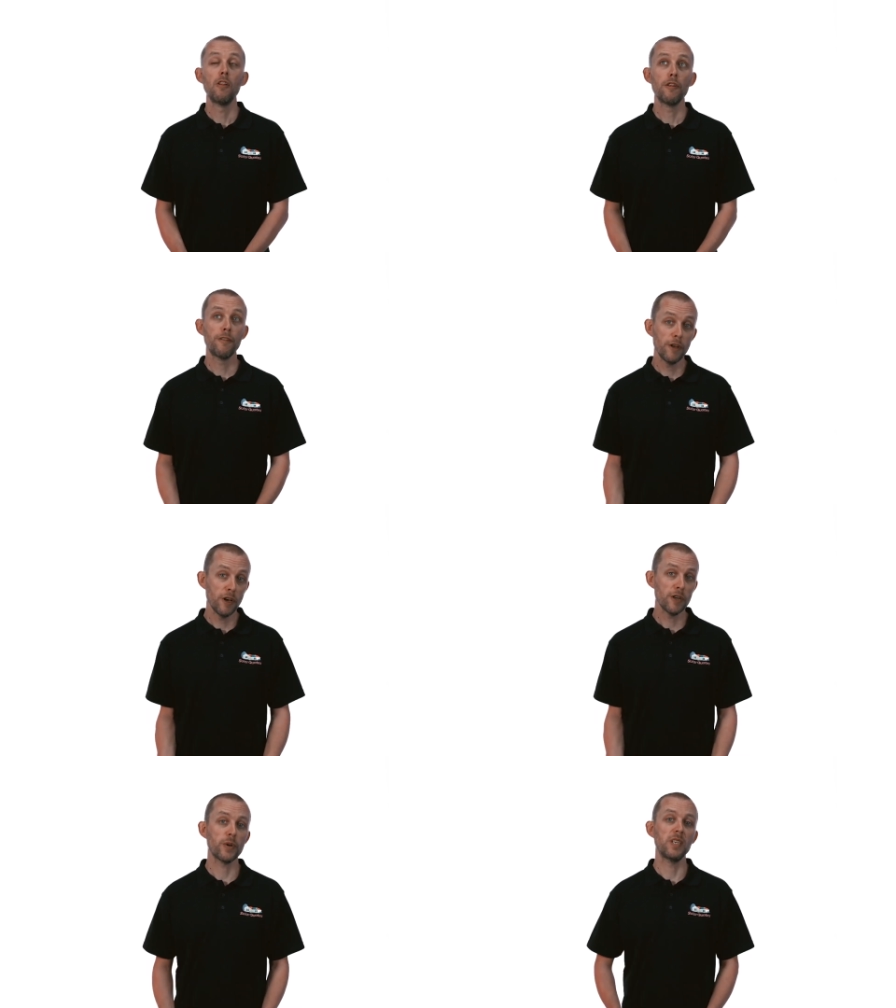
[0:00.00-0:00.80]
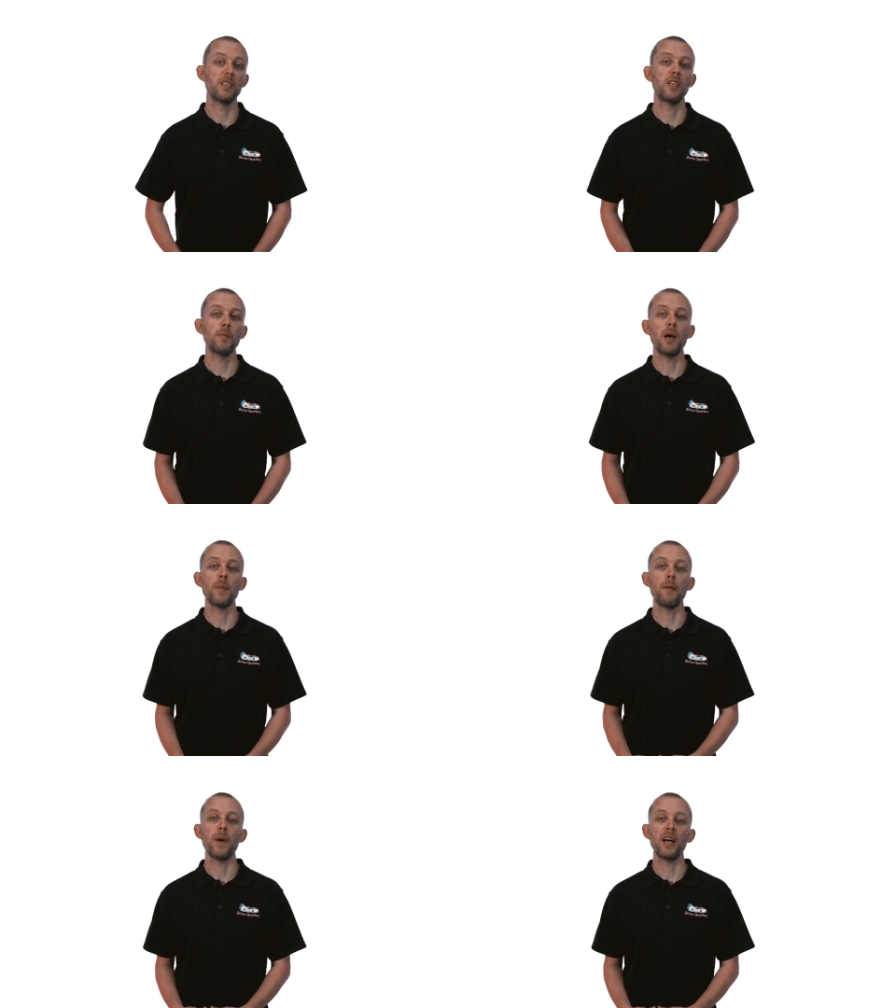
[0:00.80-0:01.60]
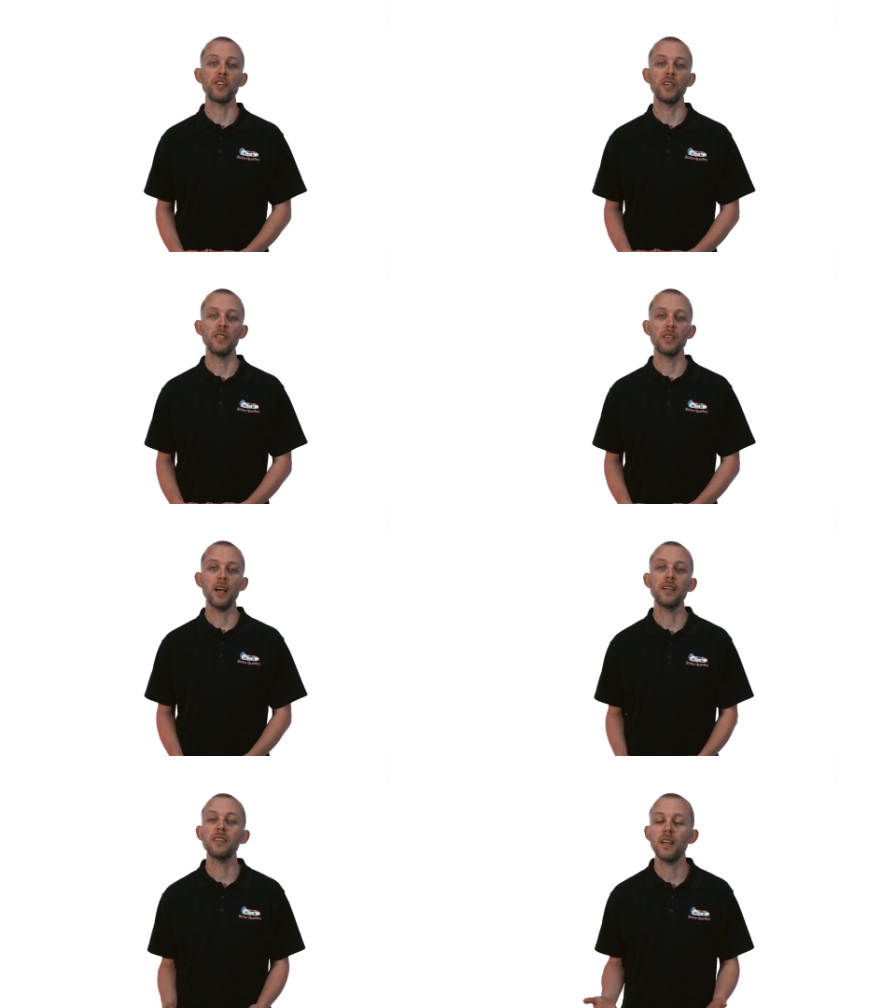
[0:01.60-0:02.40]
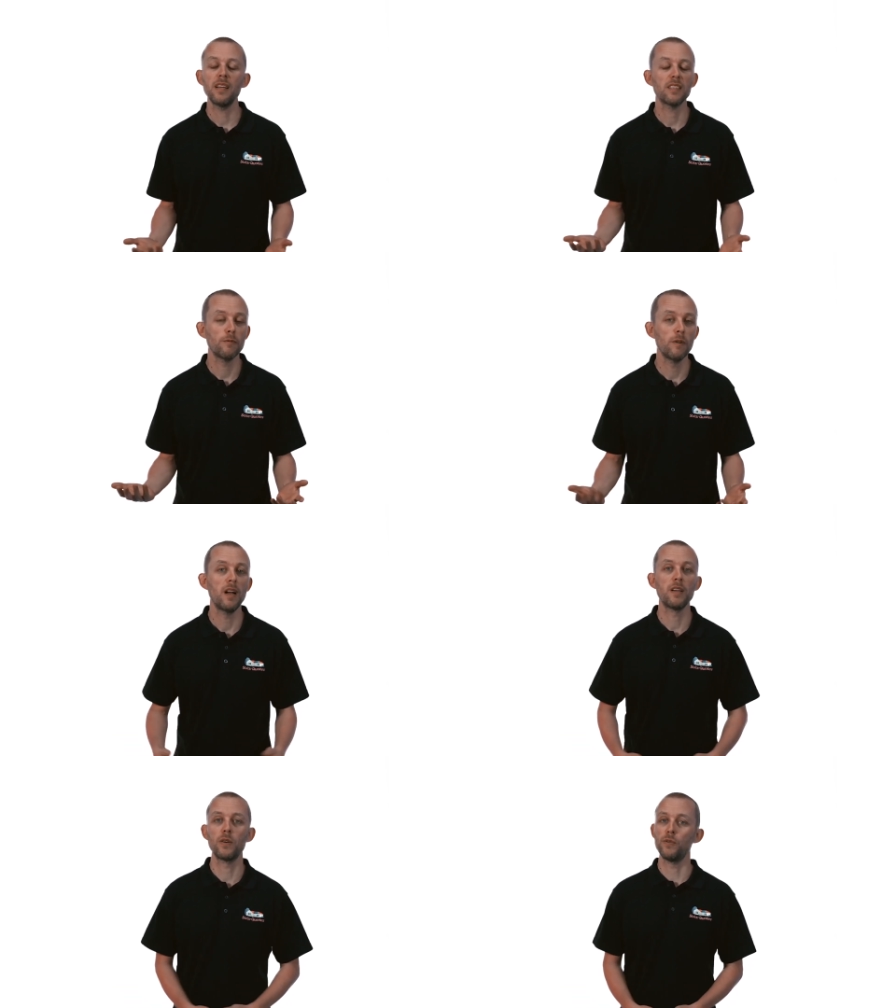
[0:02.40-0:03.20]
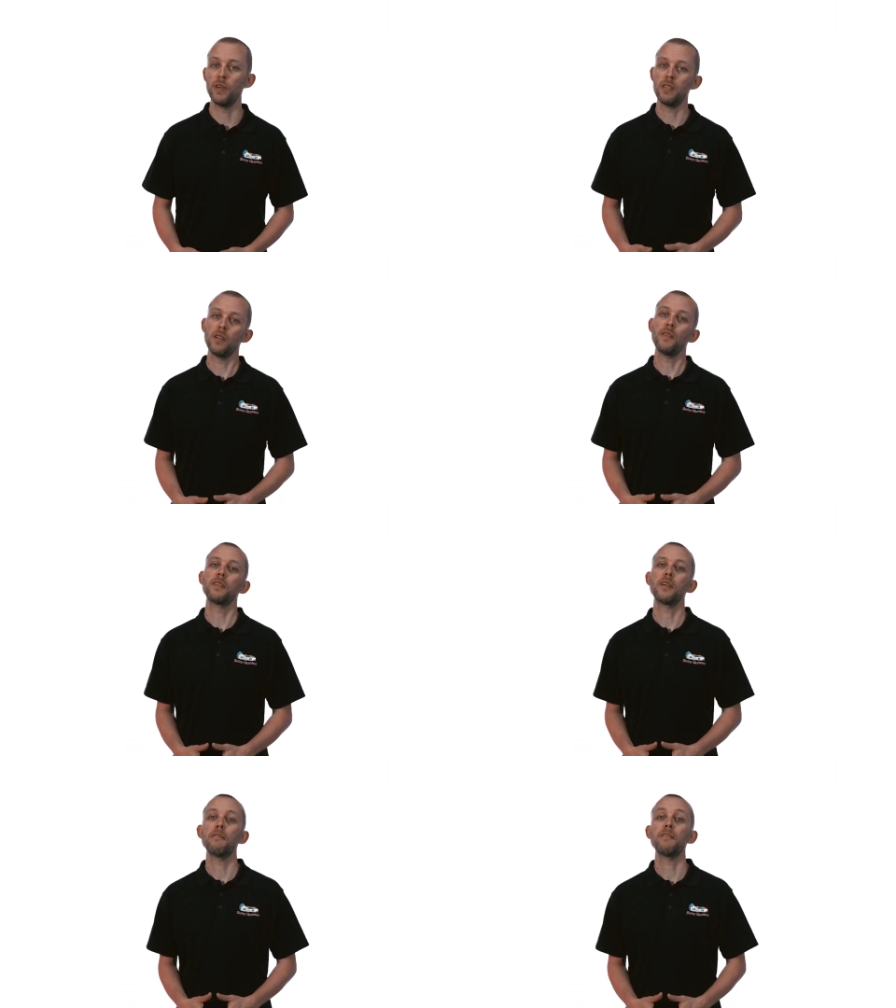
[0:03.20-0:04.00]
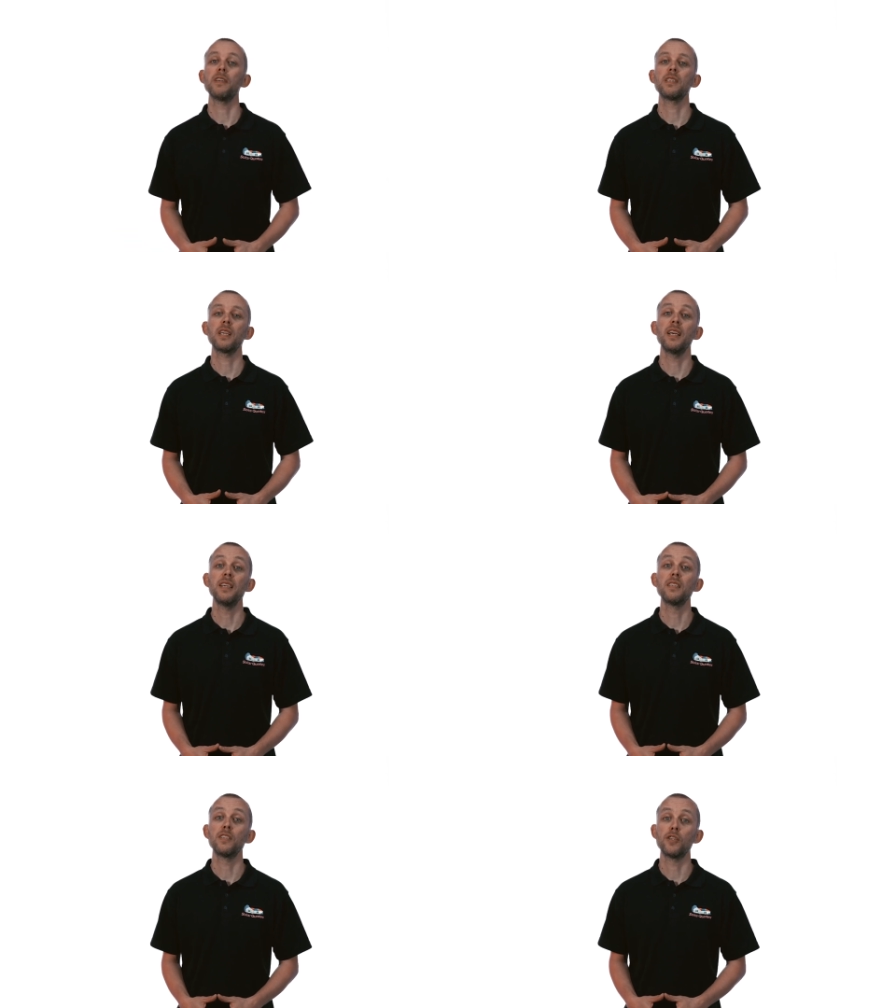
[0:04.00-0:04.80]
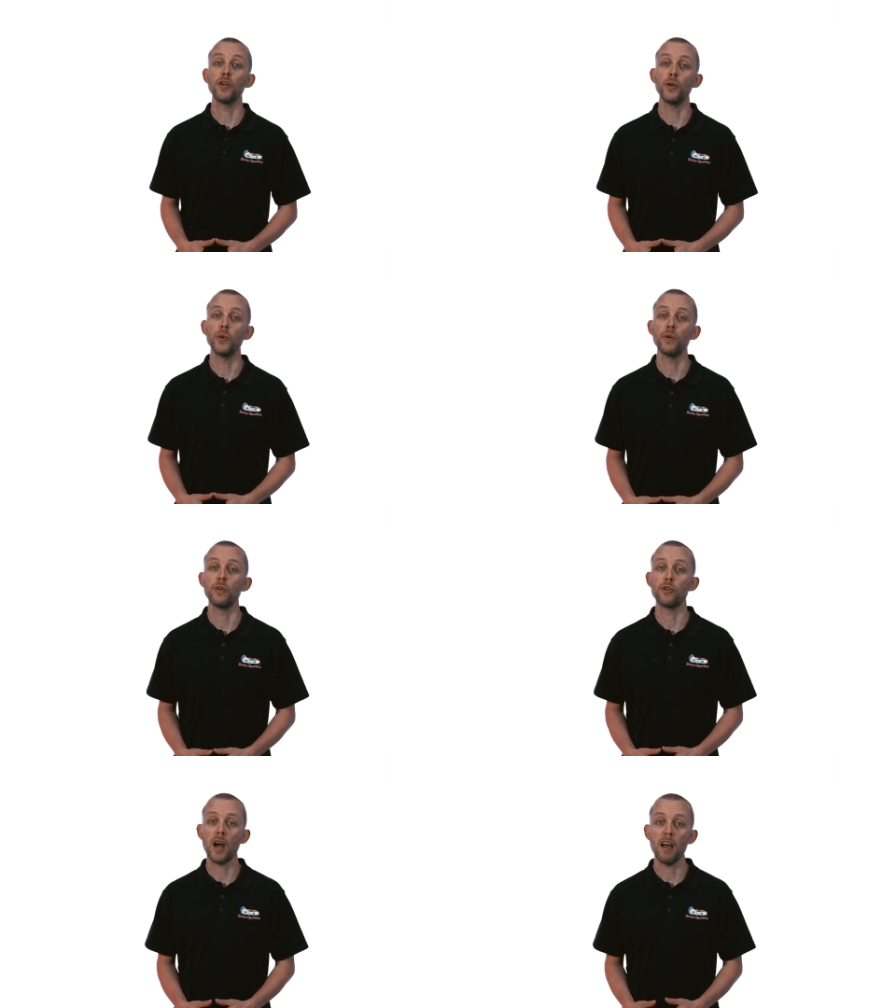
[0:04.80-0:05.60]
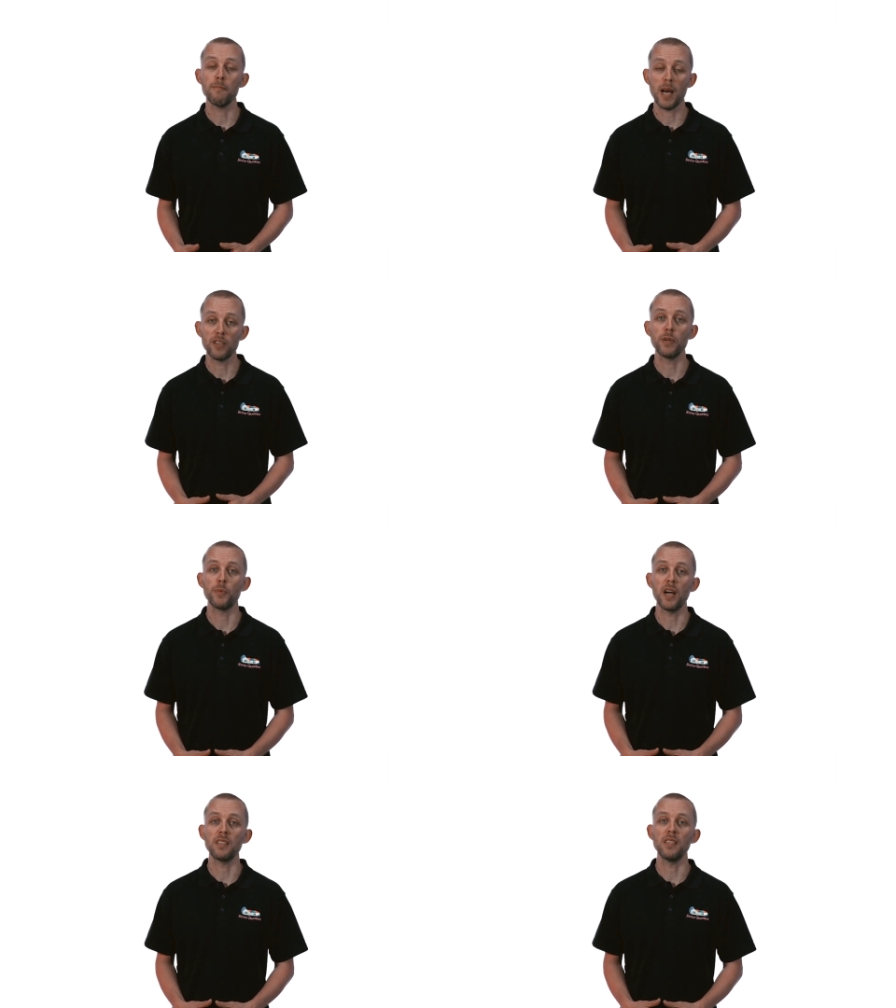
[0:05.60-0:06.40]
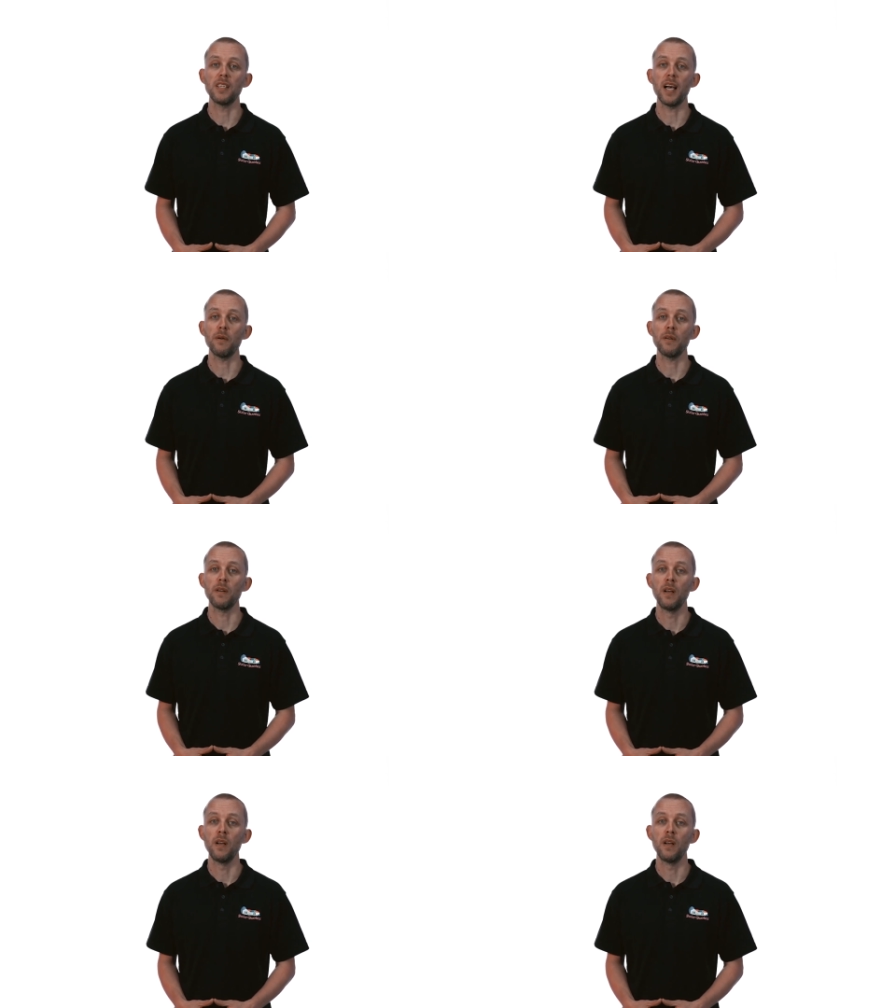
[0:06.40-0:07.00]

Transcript: The third reason you might buy batteries, and it's a really good reason on the surface, is to drive battery prices down.